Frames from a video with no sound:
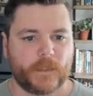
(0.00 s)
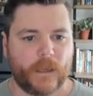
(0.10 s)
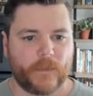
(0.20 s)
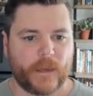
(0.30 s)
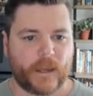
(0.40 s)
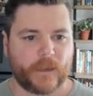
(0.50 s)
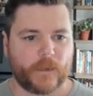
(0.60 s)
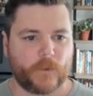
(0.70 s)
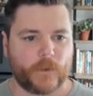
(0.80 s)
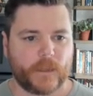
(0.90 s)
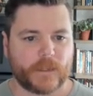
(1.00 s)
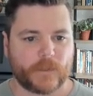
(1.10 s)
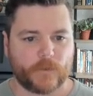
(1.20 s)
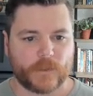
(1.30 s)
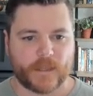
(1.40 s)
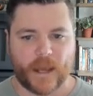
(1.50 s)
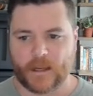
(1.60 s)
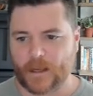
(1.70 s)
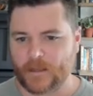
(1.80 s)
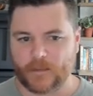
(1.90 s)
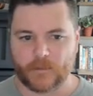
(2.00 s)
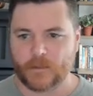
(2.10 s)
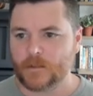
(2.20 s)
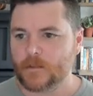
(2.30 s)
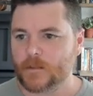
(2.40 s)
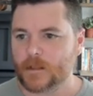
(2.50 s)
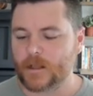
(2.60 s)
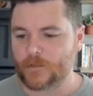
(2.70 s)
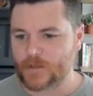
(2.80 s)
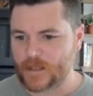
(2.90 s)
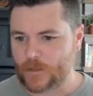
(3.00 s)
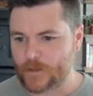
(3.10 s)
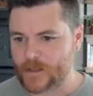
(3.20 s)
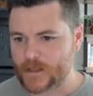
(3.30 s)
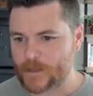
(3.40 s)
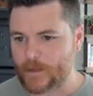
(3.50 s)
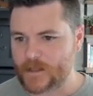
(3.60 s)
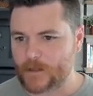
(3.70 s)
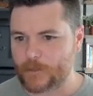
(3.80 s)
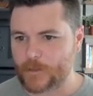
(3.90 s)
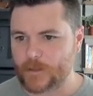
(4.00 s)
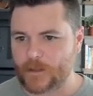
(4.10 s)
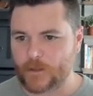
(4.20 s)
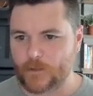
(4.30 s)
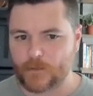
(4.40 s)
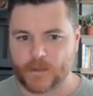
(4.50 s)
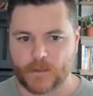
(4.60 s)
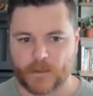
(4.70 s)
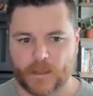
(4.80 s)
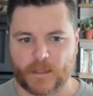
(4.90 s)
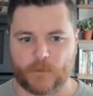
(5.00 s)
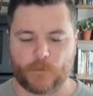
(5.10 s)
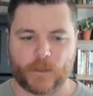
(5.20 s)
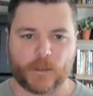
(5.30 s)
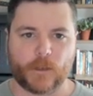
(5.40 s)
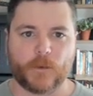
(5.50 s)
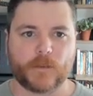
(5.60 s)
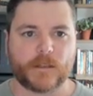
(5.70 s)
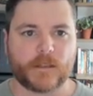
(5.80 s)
And then I can go to this little stack and I can kind of decrease the spacing between those and get them really close